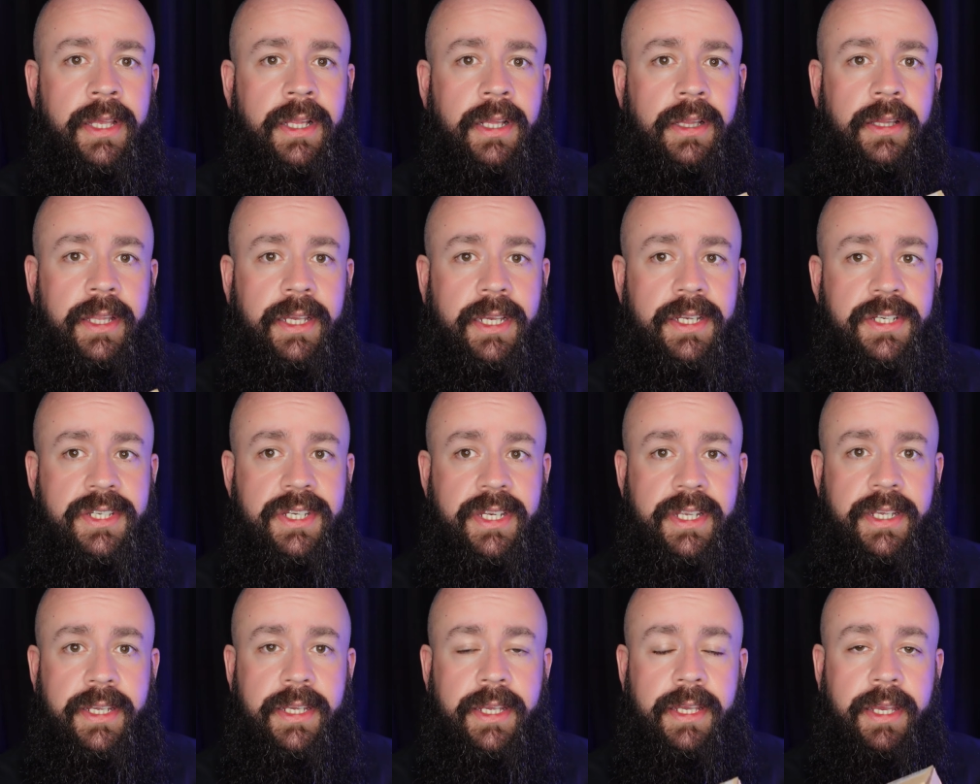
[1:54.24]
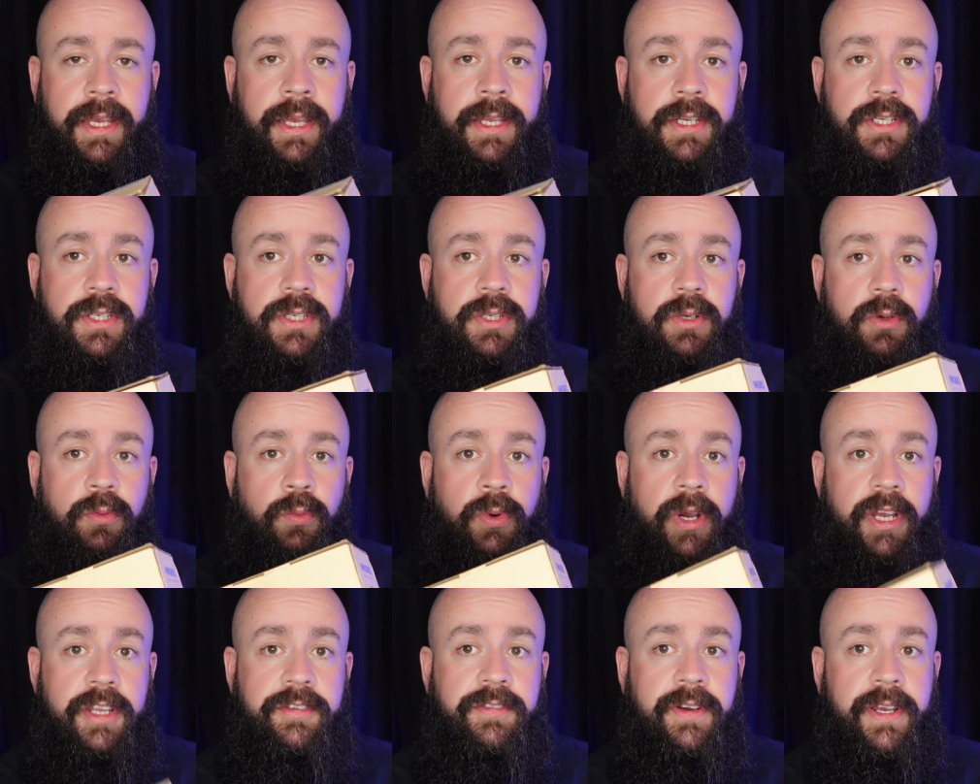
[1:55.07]
Like I say, it's
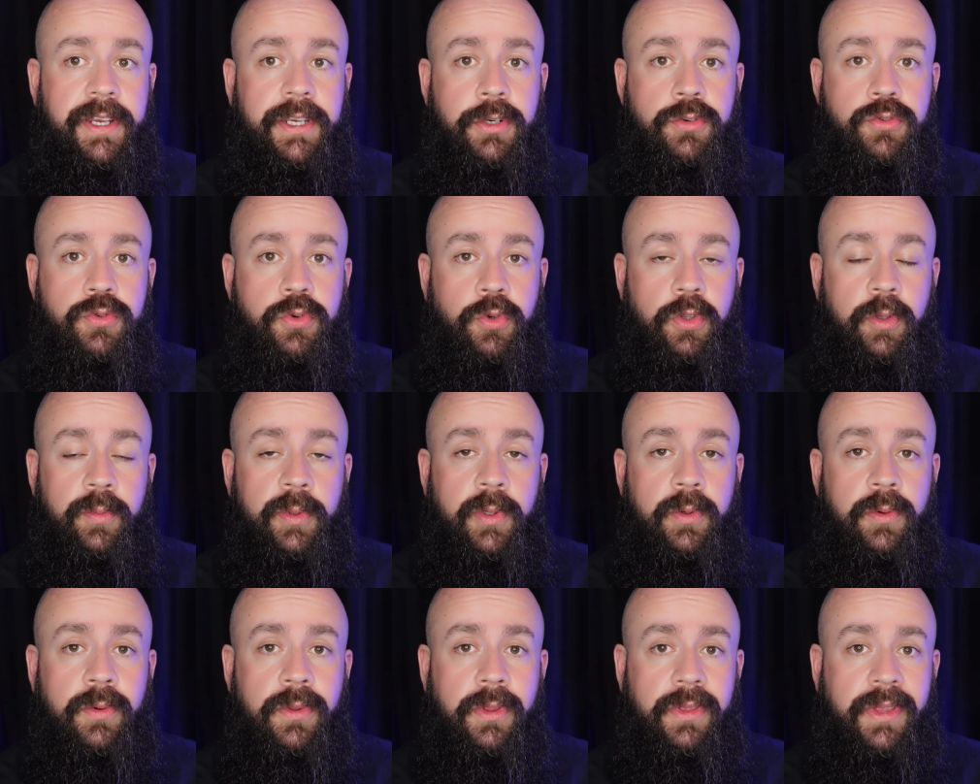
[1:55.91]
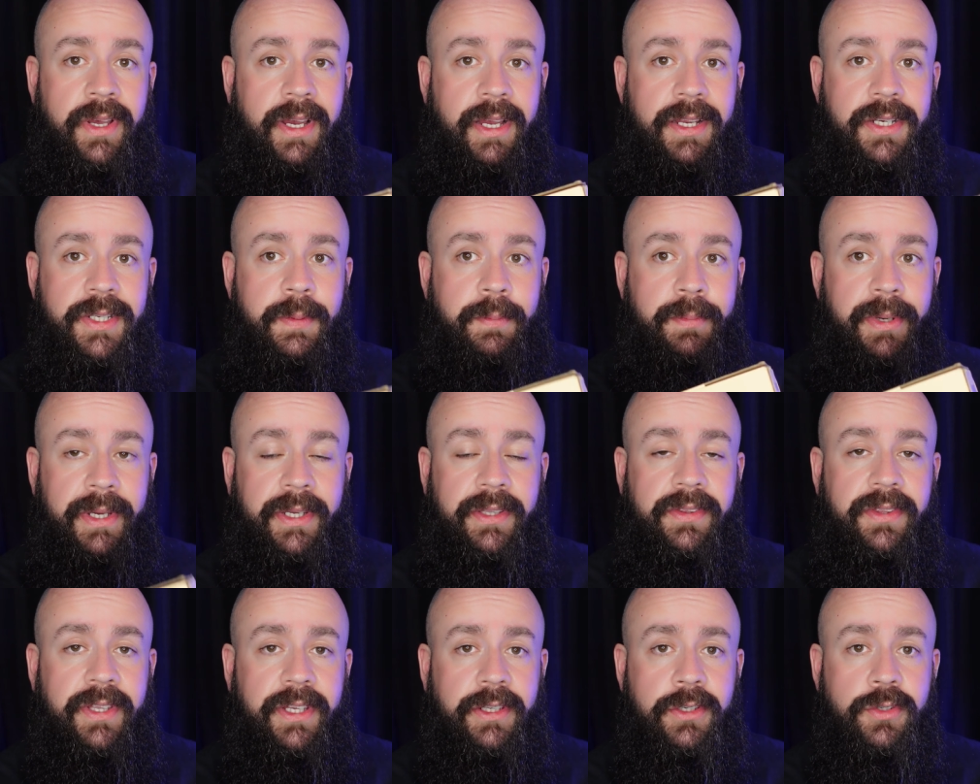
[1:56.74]
Wi-Fi controllable. That is the
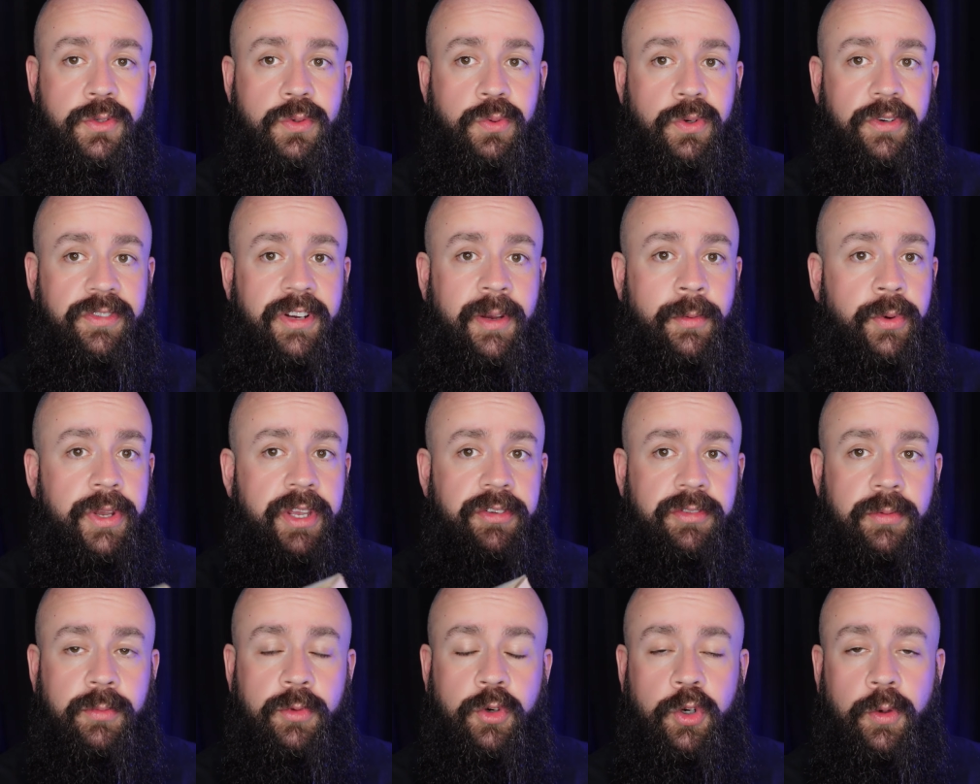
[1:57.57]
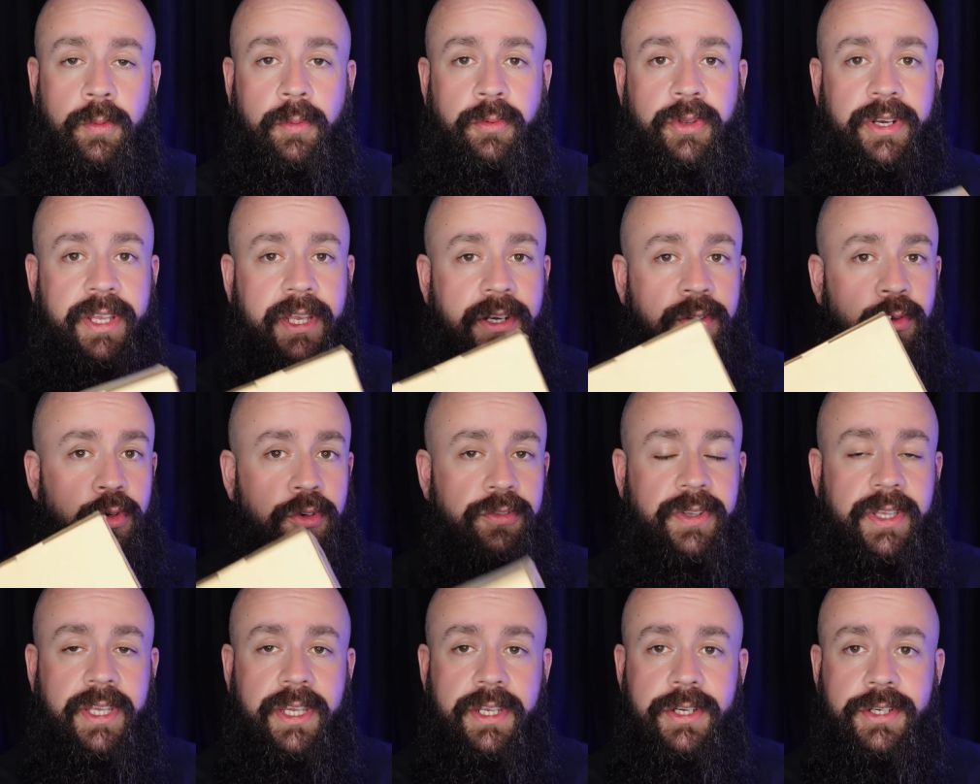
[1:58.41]
big thing. So if I'm away from home, I'm going to get
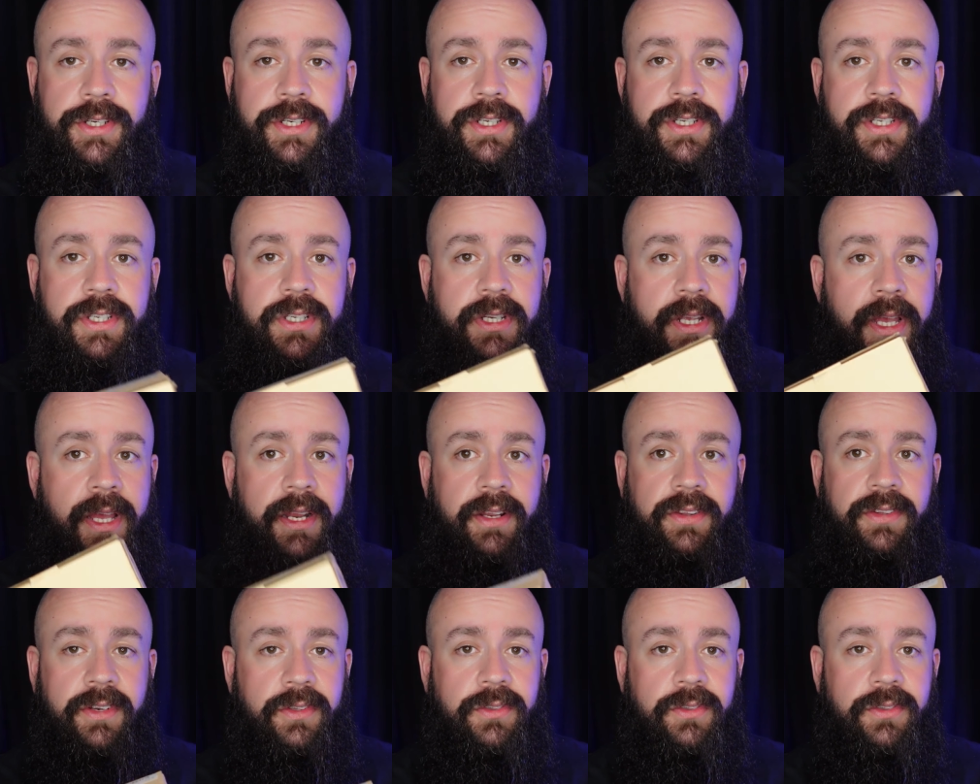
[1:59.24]
notifications, anything